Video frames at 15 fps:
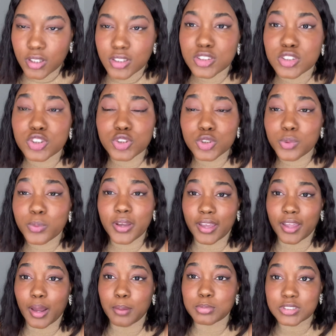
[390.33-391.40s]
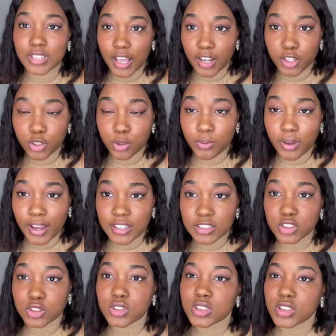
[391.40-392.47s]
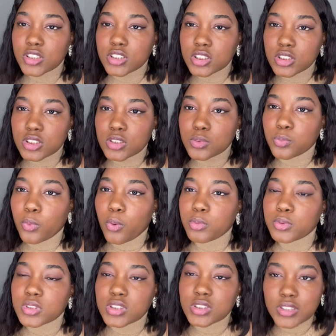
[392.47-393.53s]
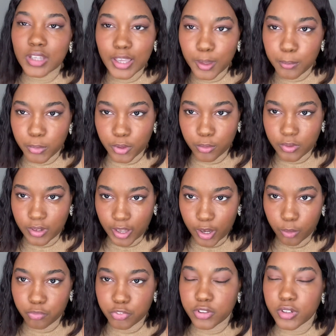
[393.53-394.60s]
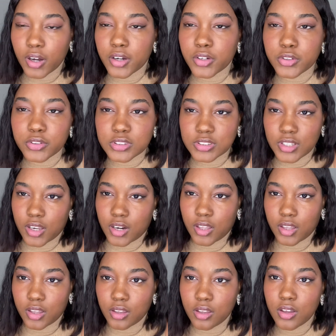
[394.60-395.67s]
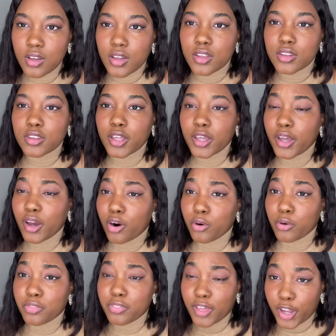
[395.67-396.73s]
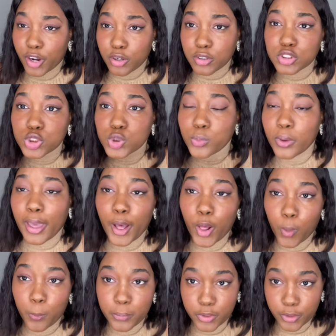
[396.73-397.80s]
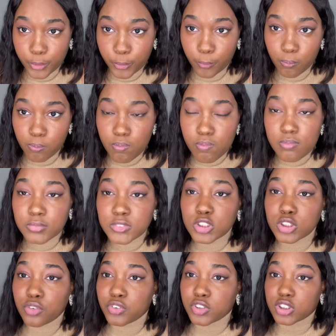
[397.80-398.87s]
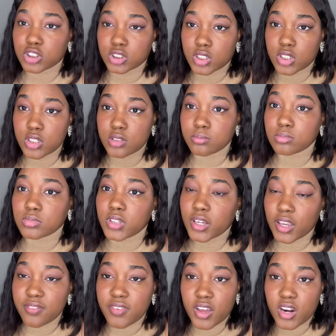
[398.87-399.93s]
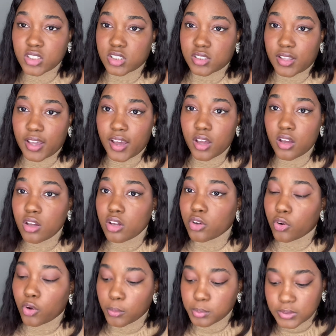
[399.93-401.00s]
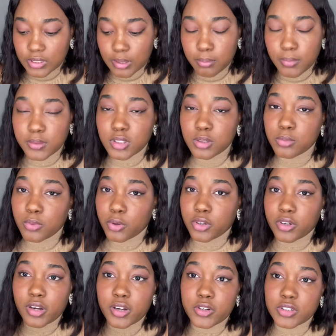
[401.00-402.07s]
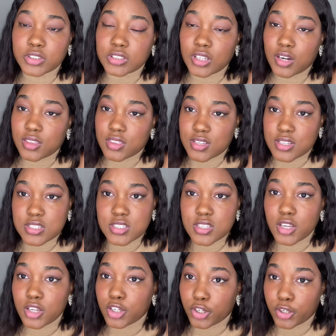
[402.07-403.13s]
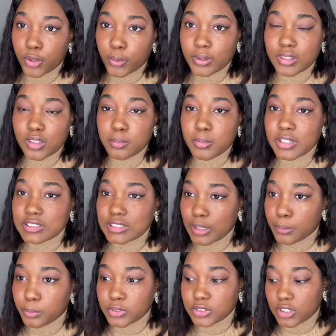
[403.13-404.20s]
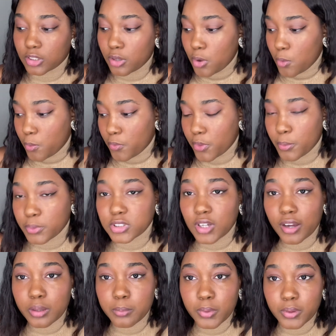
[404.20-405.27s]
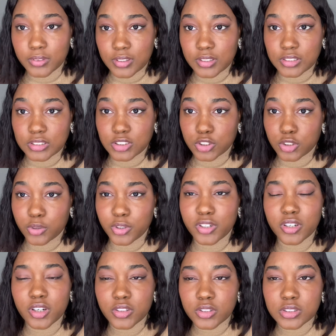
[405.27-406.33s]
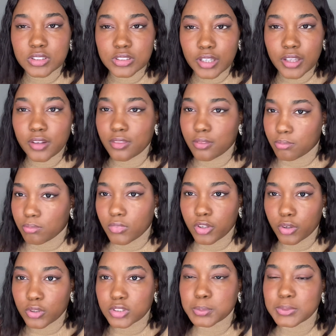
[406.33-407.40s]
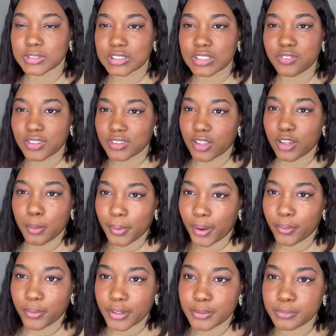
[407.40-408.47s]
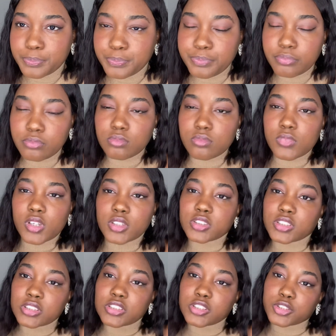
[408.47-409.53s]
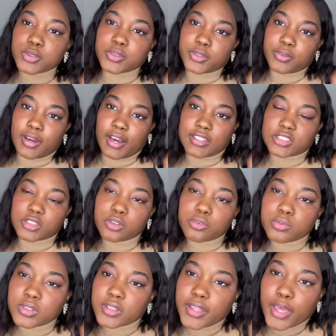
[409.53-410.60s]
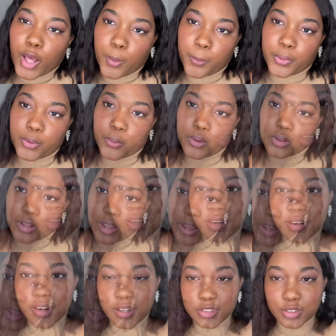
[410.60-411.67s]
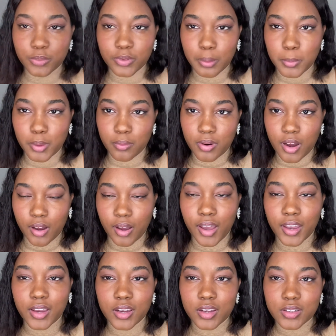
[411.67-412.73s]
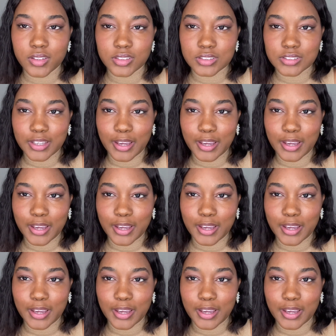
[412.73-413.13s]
Do it. I'm telling you guys, your teachers won't shame you down for not understanding it. They are there to help you. So for sure, take advantage of that. Go up to them, let them know you're not understanding this. You know, give them examples on when they were talking about this, you know, you didn't understand, you know, a specific thing about it. Just do it, you guys. It'll really help you a lot. Now, don't get me wrong. I can understand